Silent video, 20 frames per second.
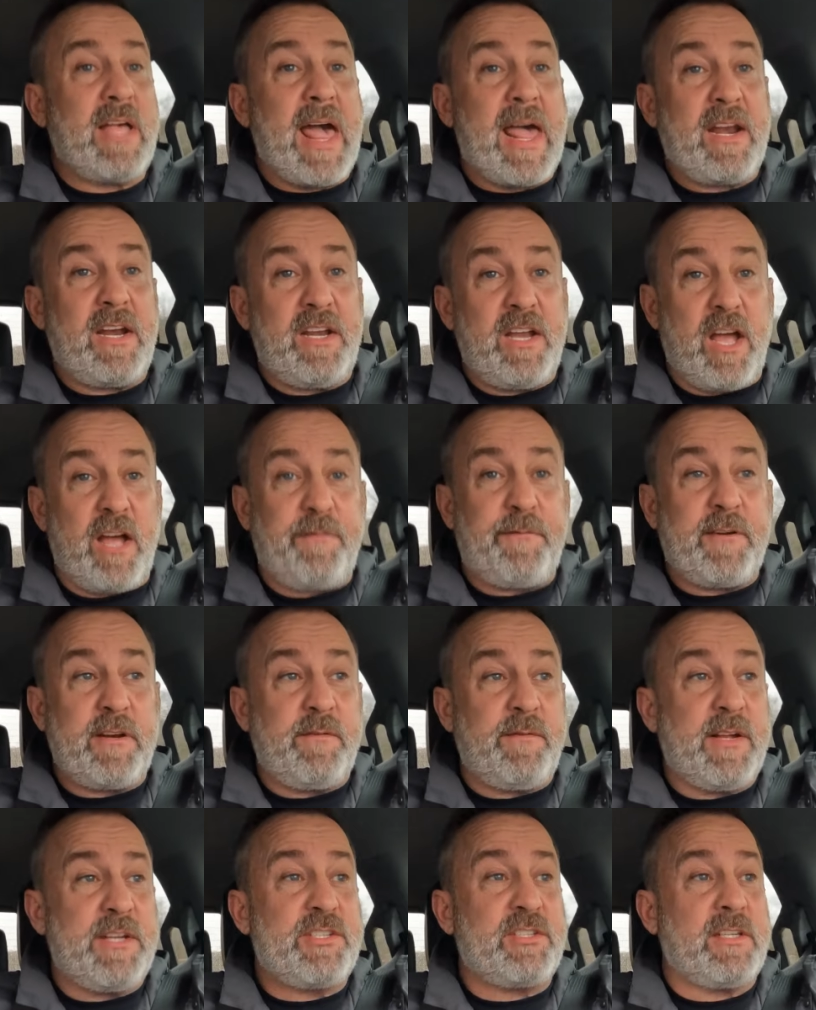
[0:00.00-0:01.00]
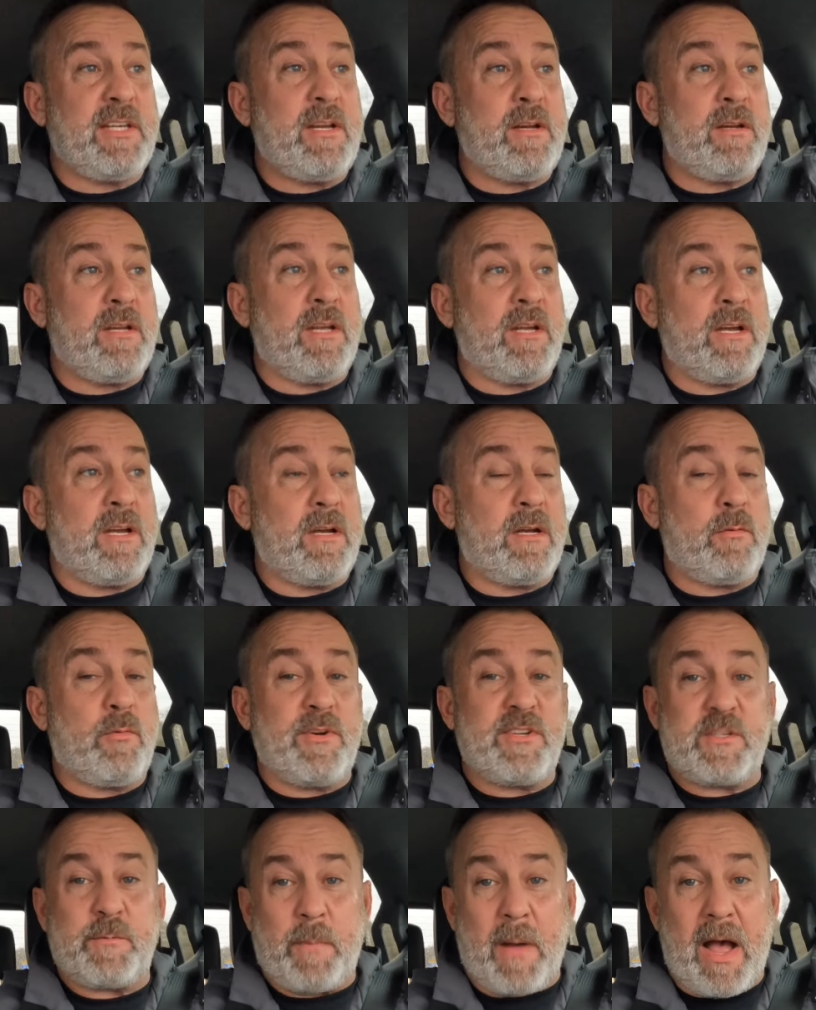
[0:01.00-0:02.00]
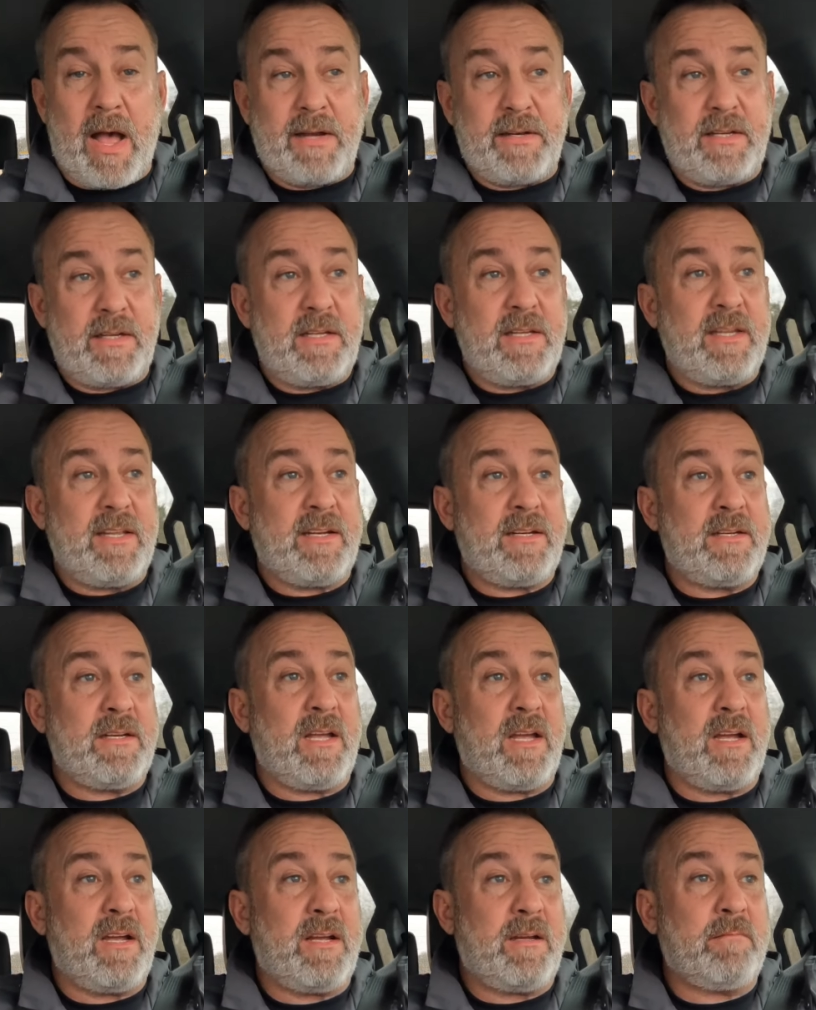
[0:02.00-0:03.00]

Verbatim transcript: had enough and eventually responded and